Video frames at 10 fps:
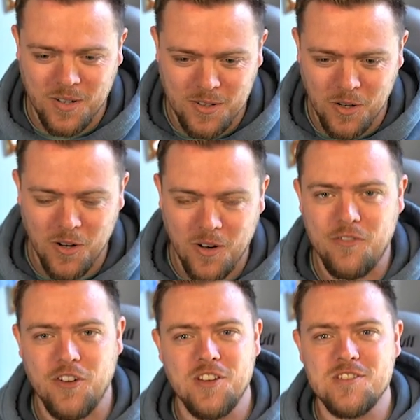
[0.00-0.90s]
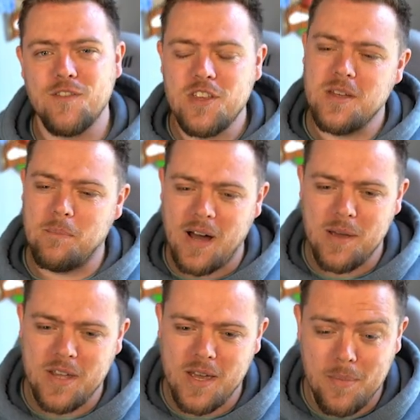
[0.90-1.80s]
GOAT. For those of you that
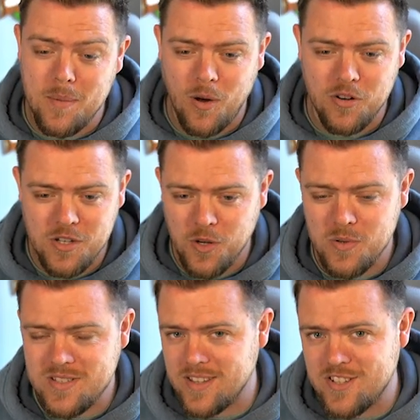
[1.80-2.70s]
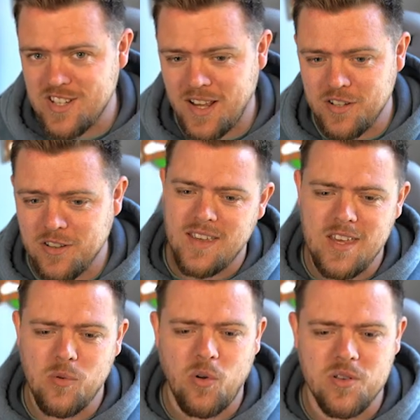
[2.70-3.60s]
might be a bit more new to the channel,
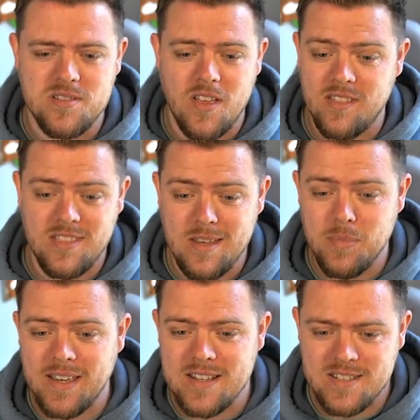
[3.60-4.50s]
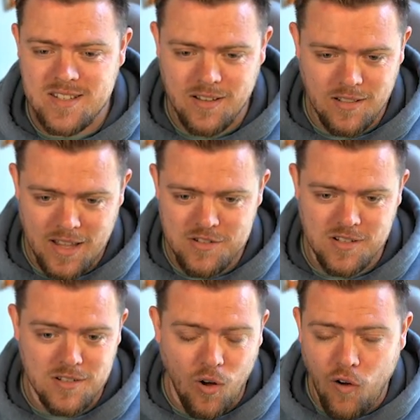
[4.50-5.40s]
he was the biggest
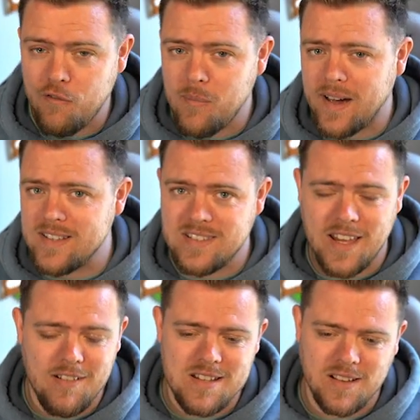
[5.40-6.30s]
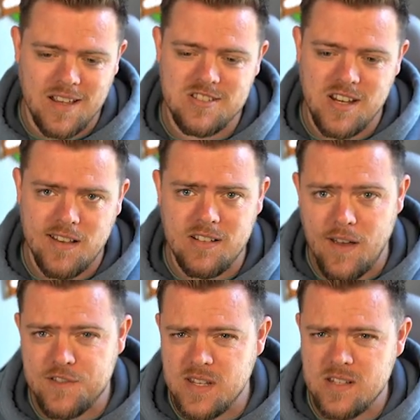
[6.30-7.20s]
legend of my series last year in
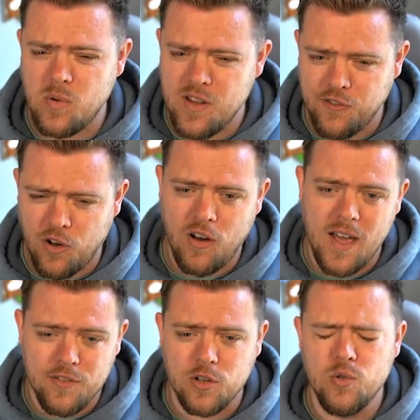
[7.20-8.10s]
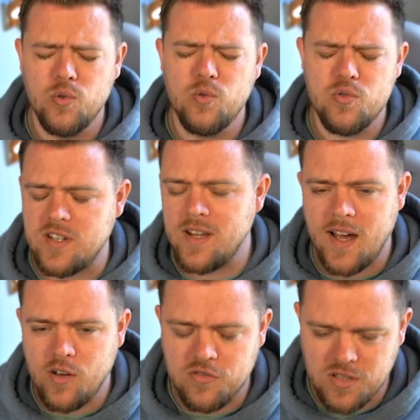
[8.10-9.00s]
FC24
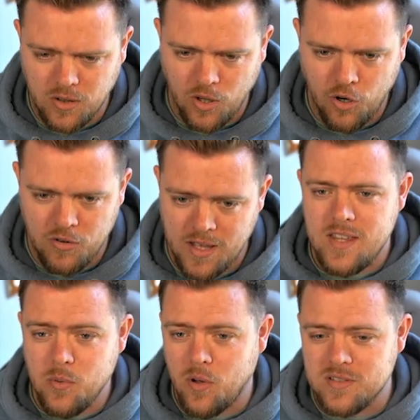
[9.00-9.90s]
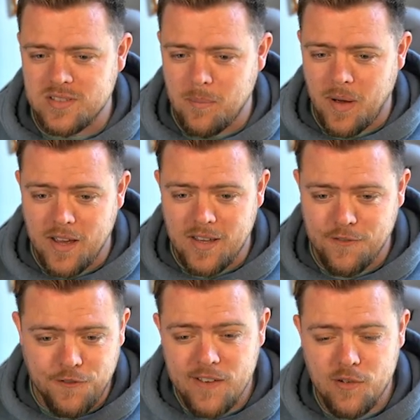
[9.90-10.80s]
Evolution to Glory. He was my
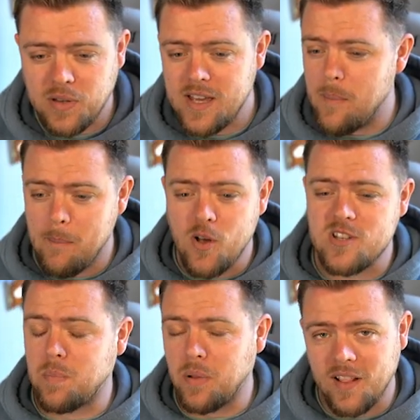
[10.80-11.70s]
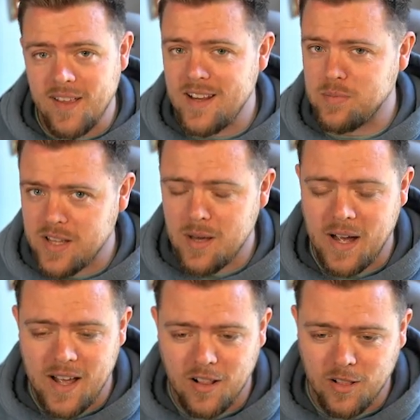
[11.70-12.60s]
favourite player, most played player
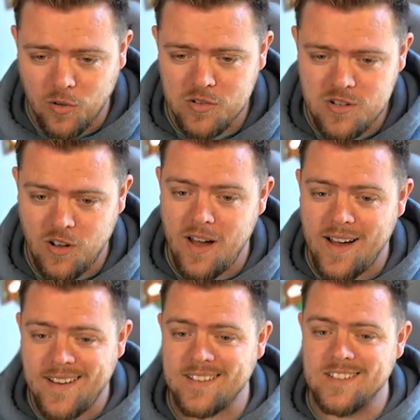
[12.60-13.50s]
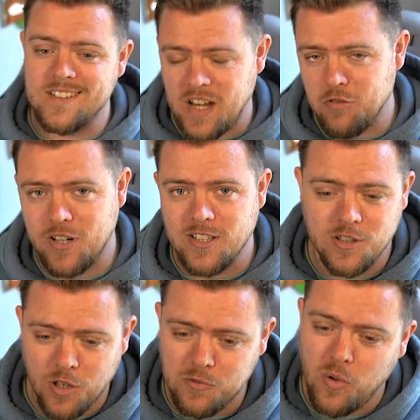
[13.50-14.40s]
by a long shot, and I really
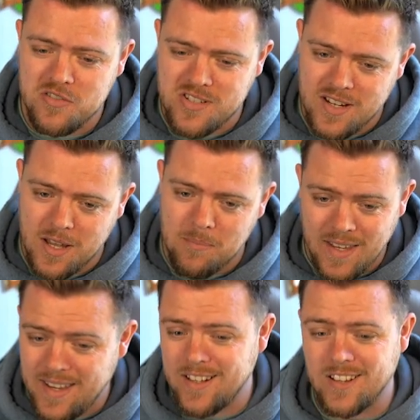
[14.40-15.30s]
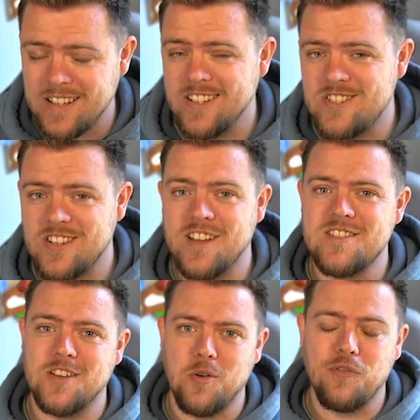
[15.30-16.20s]
loved watching him in a Leeds shirt too.